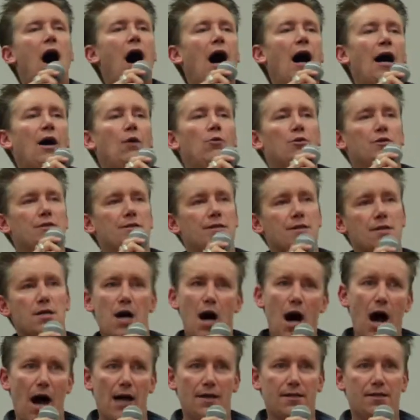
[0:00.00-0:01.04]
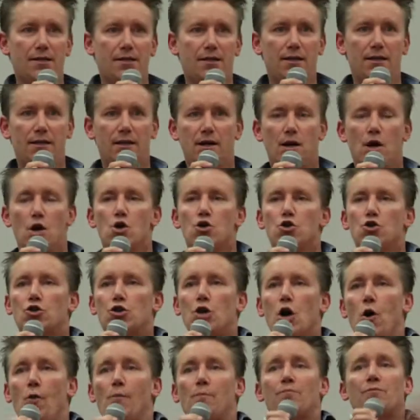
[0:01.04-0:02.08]
I was not.
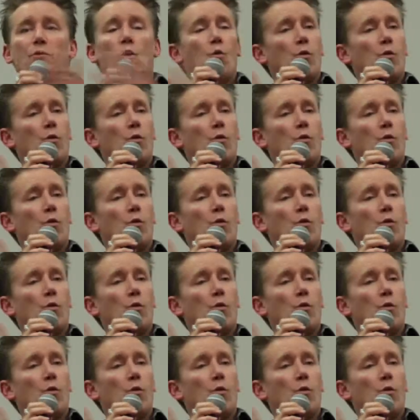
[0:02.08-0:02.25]
So